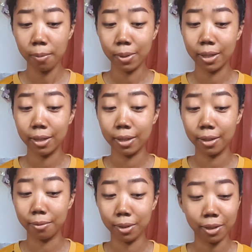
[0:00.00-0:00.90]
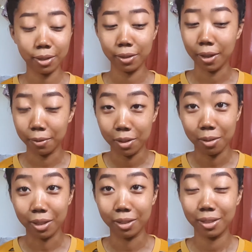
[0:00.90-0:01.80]
but we're gonna just have to do
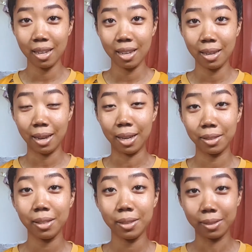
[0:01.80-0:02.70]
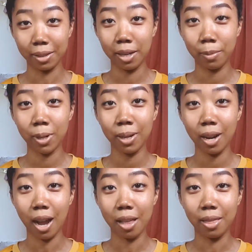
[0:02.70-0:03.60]
this. As a disclaimer,
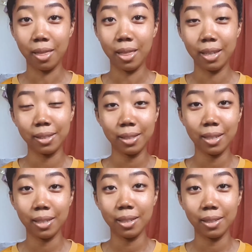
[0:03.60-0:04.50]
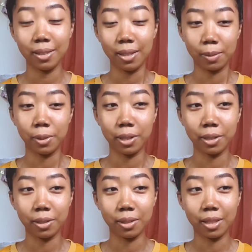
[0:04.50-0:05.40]
this is the
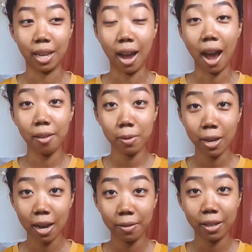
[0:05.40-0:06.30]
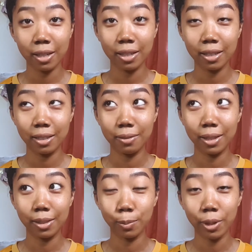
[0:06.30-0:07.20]
experience that I've been having with
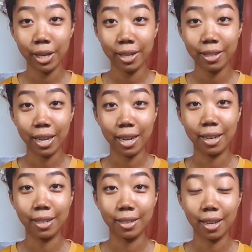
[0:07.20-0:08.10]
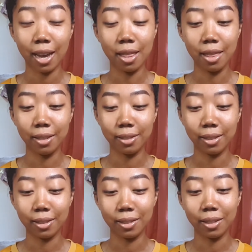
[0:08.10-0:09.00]
this brand, and this
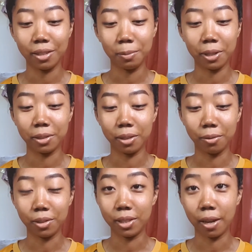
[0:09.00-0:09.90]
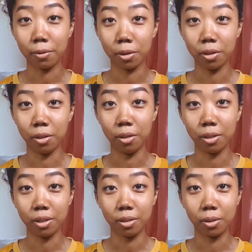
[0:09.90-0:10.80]
is the experience of several
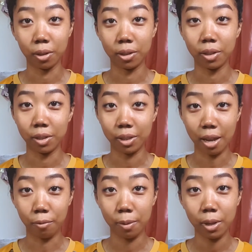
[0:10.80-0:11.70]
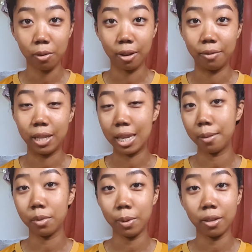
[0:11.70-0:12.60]
girls and women who have
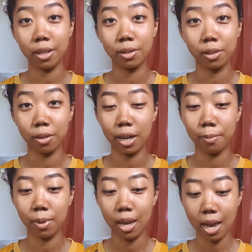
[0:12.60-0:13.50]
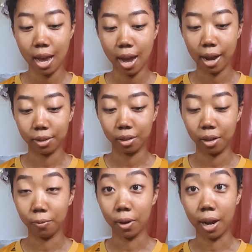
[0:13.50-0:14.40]
DM'd me on Instagram asking
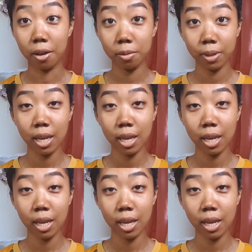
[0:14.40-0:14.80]
for help.